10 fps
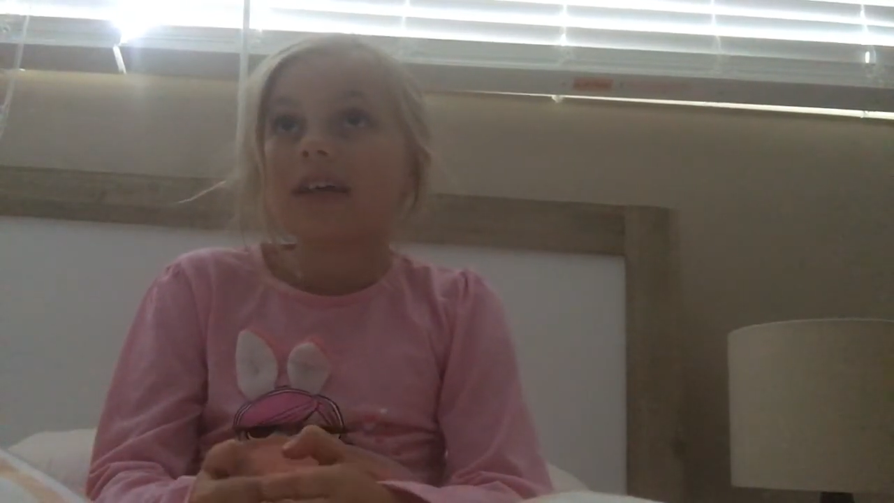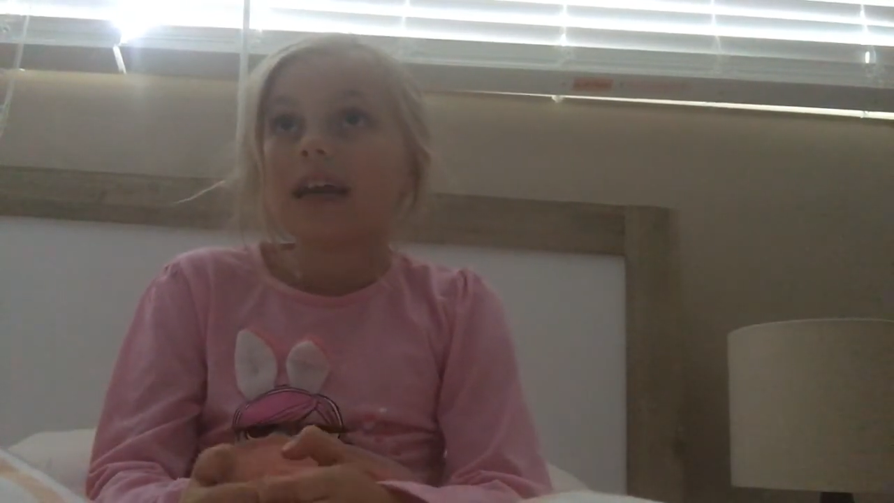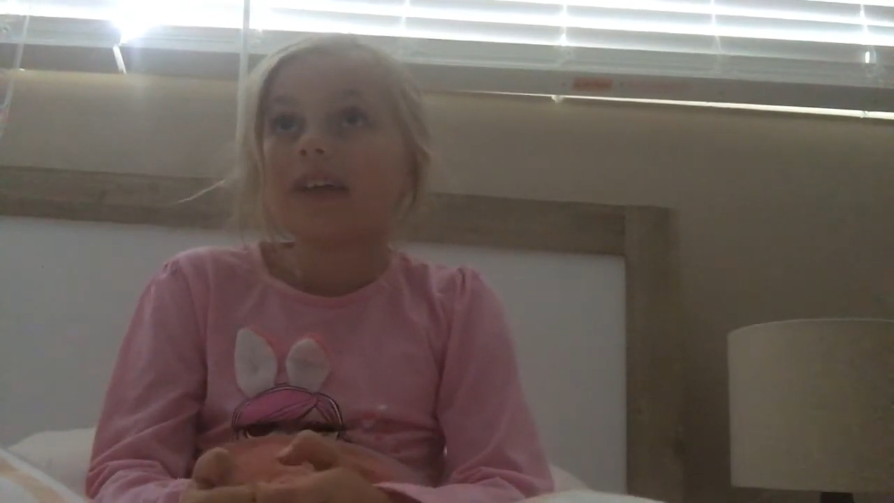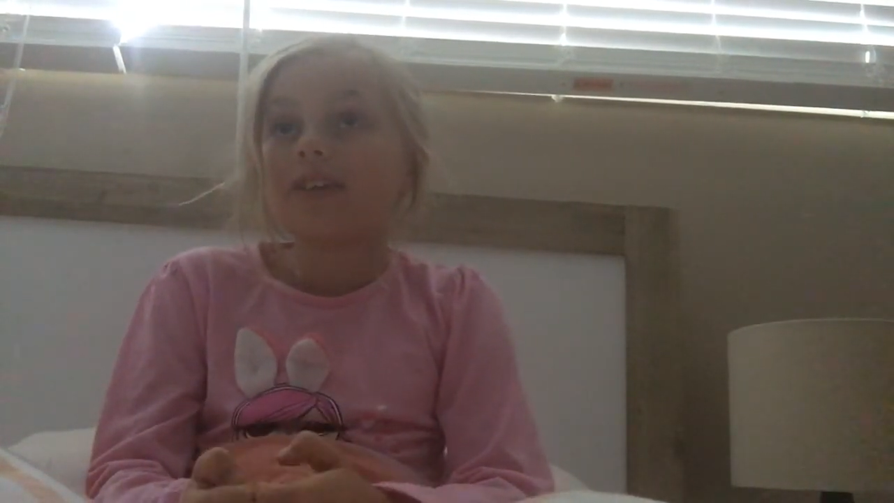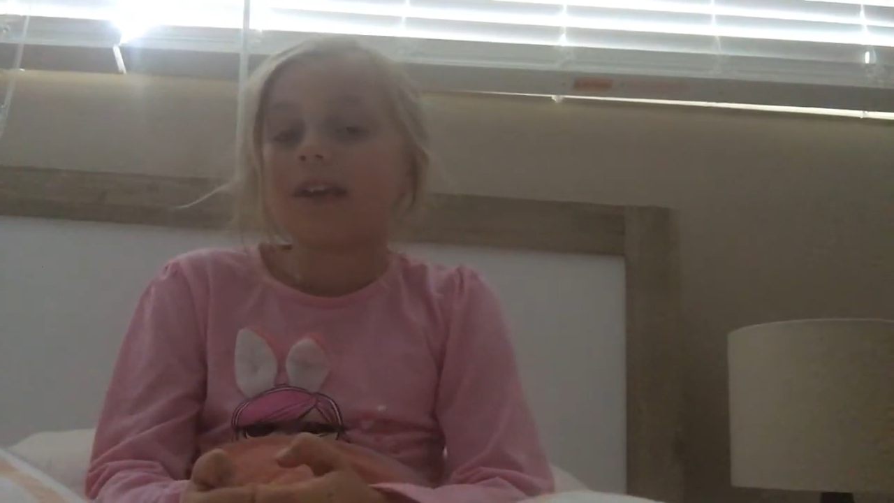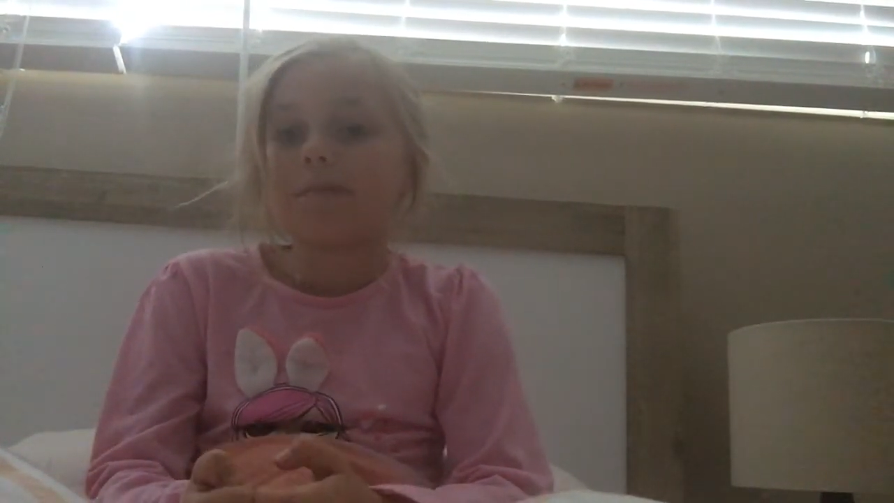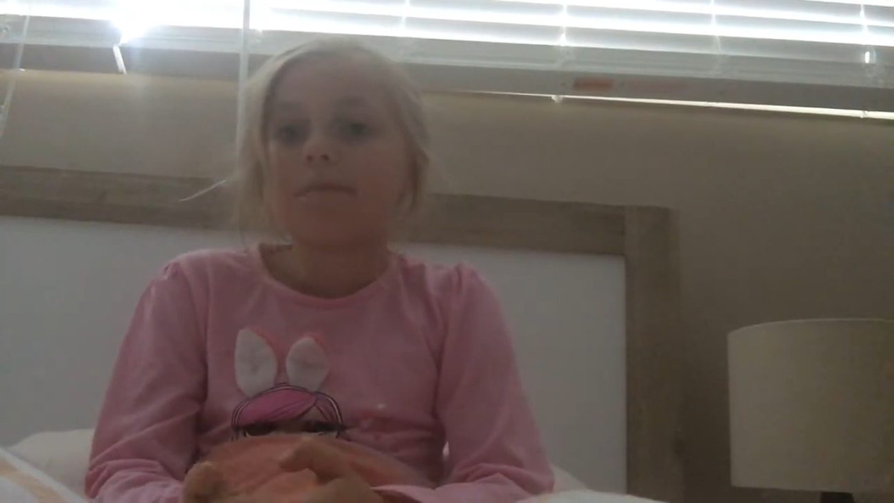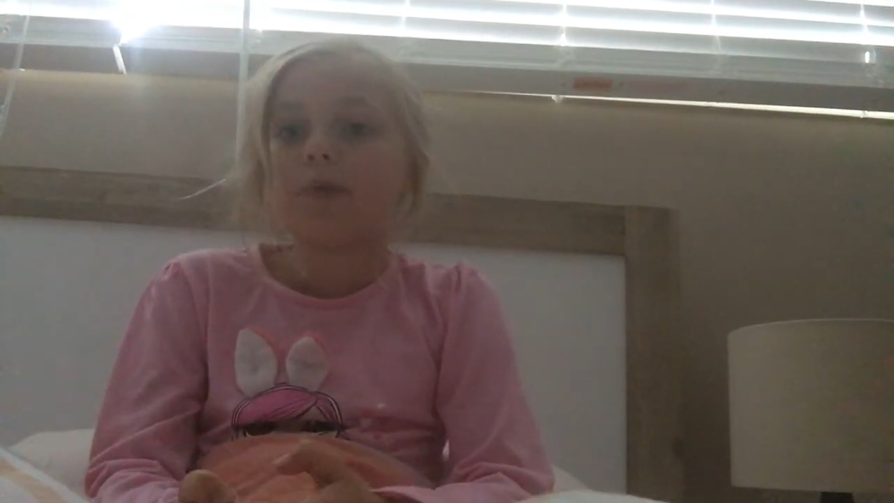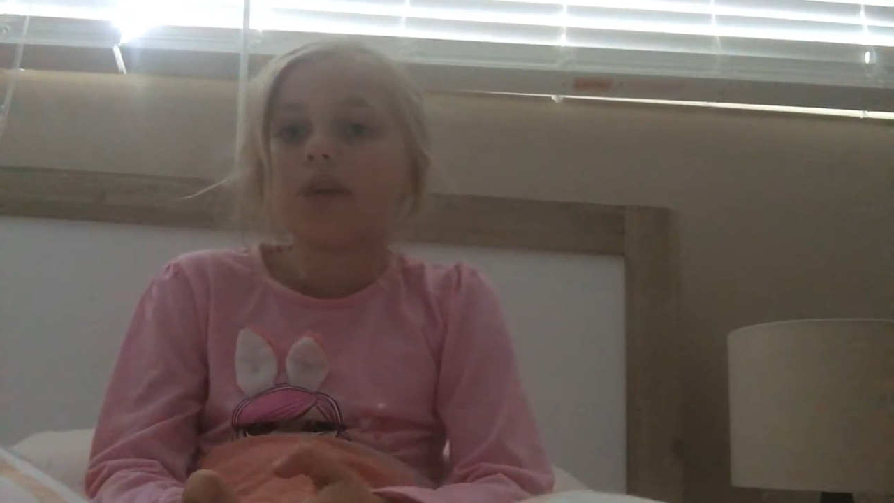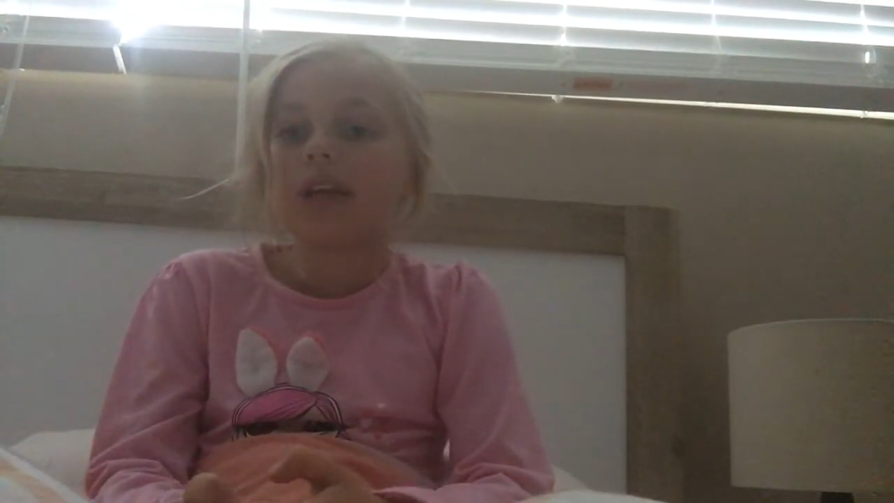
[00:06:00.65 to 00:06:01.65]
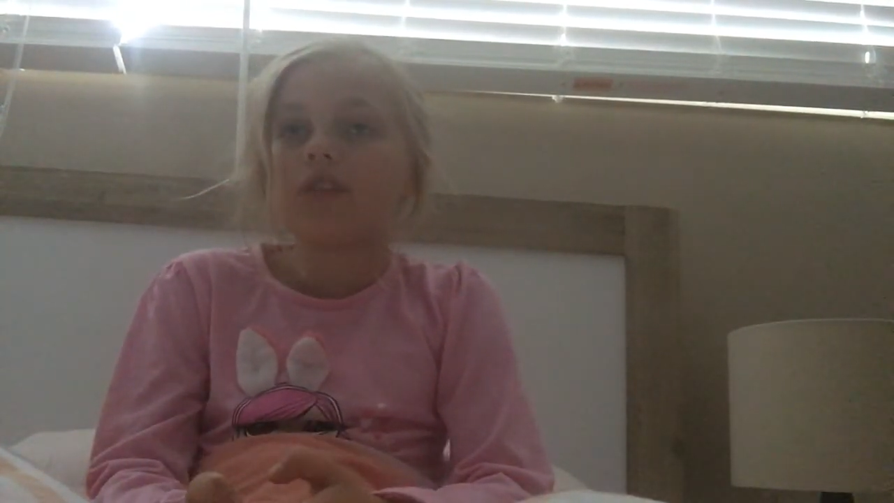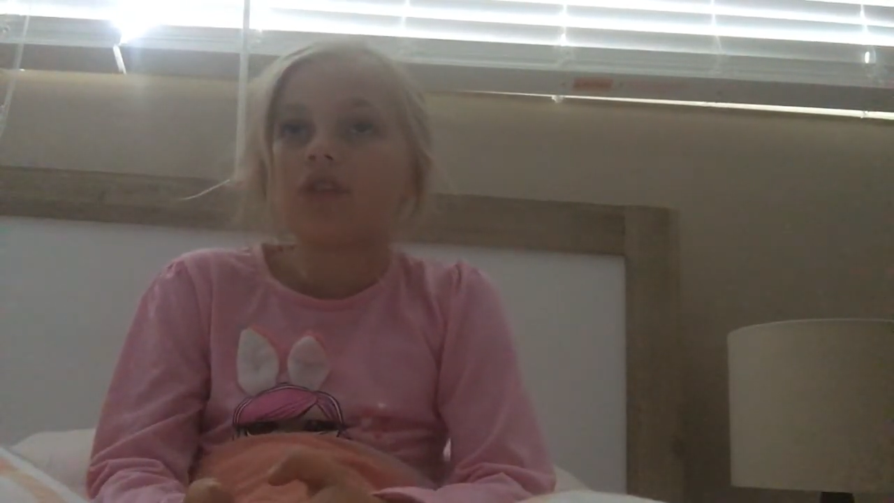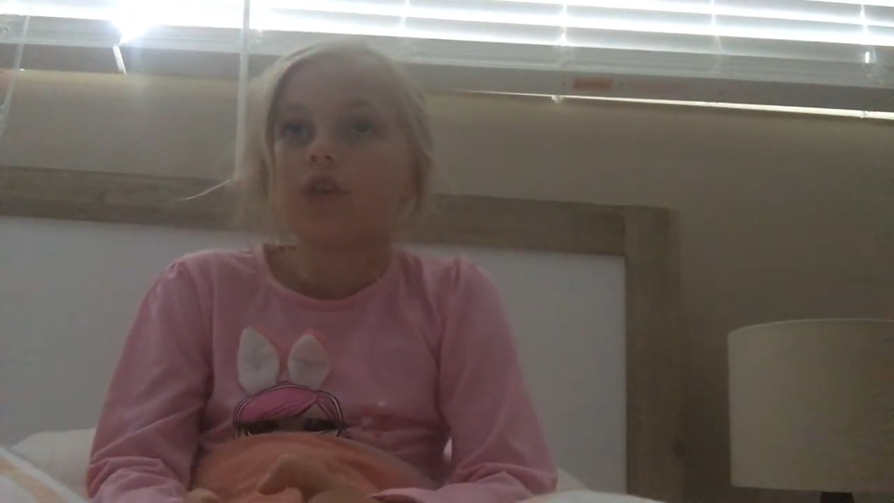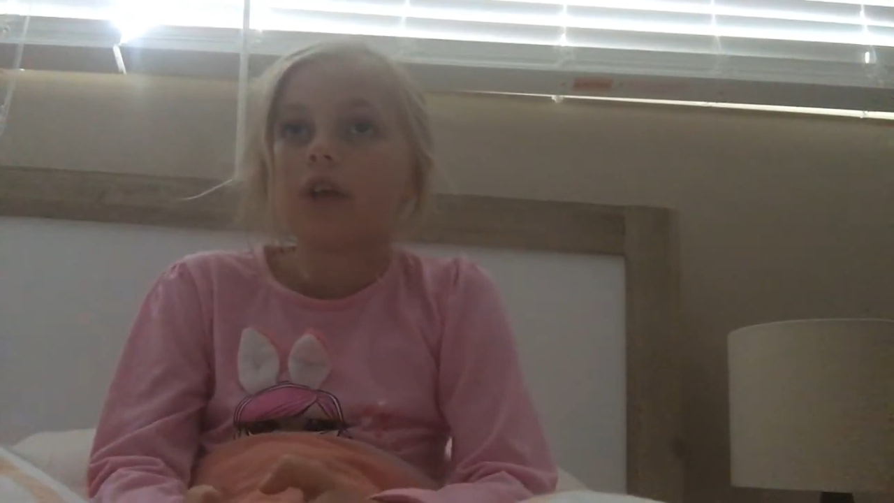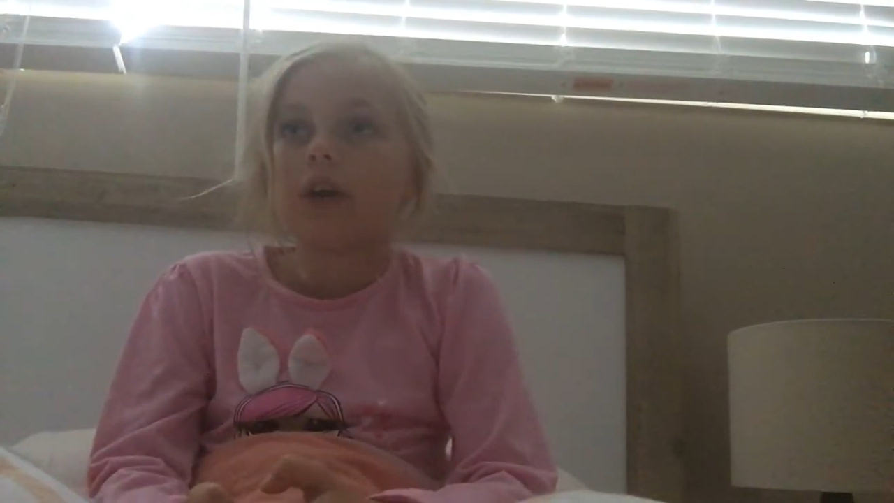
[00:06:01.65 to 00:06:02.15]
and it said boarding soon.